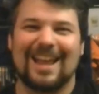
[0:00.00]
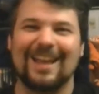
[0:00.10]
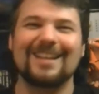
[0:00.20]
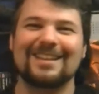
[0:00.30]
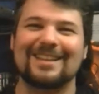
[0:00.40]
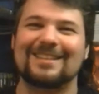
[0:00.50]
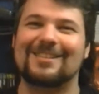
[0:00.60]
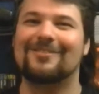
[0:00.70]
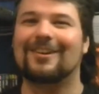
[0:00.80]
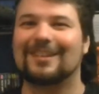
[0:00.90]
and
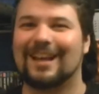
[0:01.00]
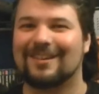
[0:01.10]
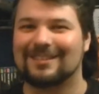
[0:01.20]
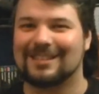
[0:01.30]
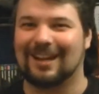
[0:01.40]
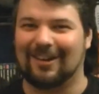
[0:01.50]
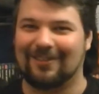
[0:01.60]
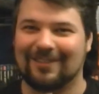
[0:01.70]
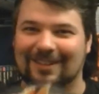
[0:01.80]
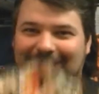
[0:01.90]
do all that good
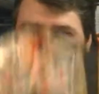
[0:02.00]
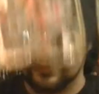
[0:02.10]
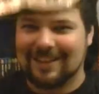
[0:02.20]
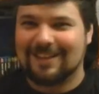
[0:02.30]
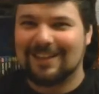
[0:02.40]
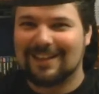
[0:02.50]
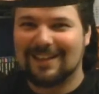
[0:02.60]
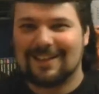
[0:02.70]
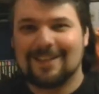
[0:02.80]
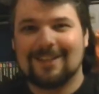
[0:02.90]
stuff.
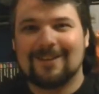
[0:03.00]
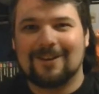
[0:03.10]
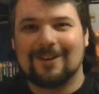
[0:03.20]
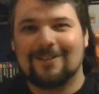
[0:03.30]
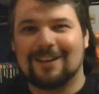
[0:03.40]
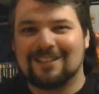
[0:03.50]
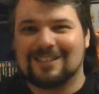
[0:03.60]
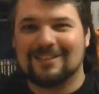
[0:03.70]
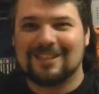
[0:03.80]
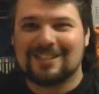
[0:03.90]
Alright,
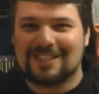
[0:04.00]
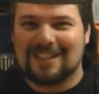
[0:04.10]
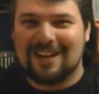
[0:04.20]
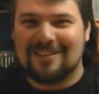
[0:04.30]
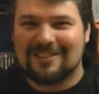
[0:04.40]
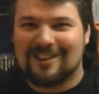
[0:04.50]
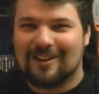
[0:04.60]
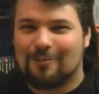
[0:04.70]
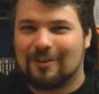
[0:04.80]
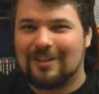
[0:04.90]
so this is
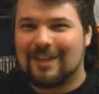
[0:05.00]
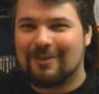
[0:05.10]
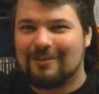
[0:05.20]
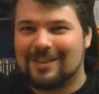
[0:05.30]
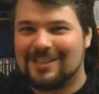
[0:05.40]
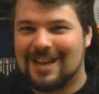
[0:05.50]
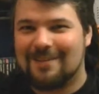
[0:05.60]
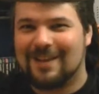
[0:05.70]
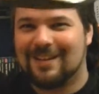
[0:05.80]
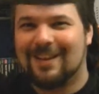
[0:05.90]
AirZonk World Heavyweight
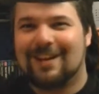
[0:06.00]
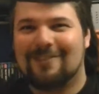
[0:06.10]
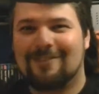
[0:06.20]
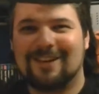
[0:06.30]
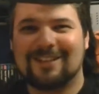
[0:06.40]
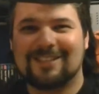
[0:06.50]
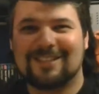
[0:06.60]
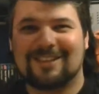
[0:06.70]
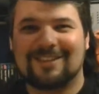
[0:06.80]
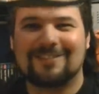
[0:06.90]
Champion Ryan
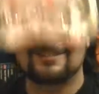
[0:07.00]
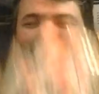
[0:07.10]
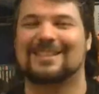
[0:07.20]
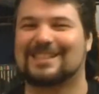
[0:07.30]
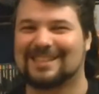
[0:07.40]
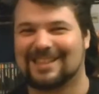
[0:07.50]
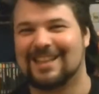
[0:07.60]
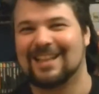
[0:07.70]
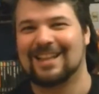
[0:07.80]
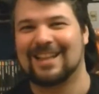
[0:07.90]
Jado just
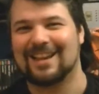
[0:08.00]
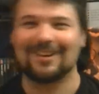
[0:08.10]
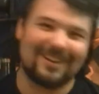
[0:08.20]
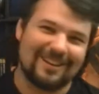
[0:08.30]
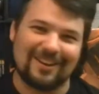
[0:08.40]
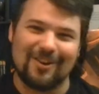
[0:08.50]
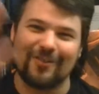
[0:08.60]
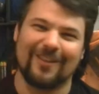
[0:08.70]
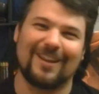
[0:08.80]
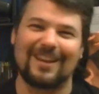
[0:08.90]
here on a
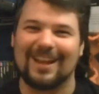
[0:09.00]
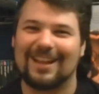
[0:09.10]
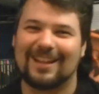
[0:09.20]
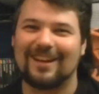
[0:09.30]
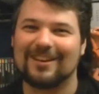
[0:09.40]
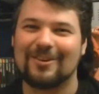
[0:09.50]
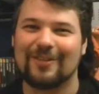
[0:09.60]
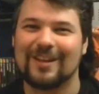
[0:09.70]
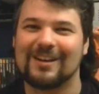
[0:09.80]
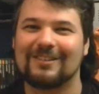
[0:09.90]
goofy, never
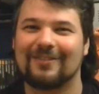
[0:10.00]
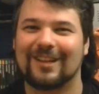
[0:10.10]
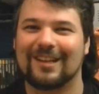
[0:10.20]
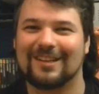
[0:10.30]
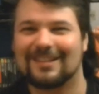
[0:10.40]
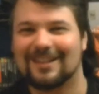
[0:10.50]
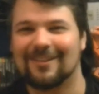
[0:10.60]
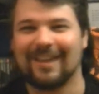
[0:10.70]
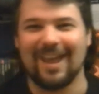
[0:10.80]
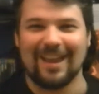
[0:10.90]
goofy call video.
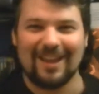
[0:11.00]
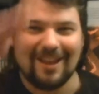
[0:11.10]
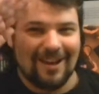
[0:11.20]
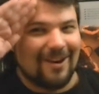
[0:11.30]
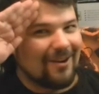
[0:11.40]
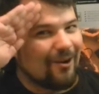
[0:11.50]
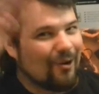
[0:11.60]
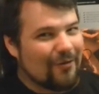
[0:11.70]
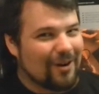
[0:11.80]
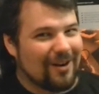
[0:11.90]
Okay,
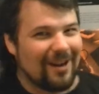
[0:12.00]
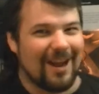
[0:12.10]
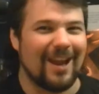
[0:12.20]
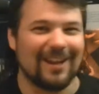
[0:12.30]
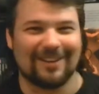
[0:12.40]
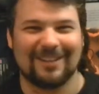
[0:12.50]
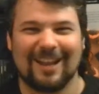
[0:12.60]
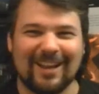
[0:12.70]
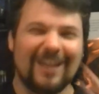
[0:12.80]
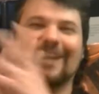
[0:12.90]
over and up.
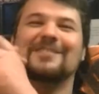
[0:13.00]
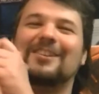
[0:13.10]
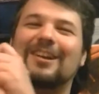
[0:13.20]
Again, I'm sorry,